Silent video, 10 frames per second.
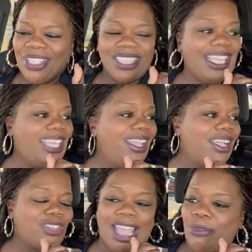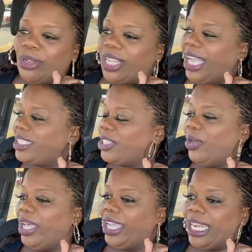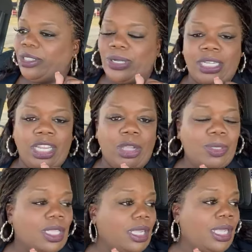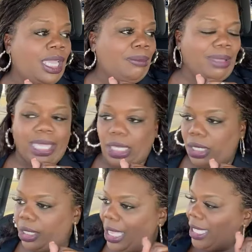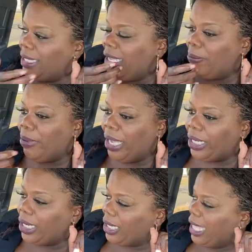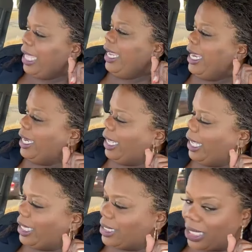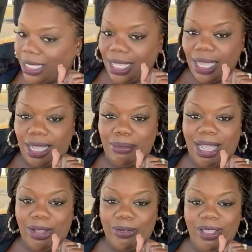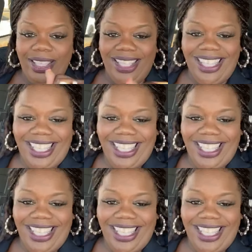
That nigga driving with a car so ugly. I thought that nigga was a hitman. Goddamn, Bonnie and Clyde head ass. I'm out.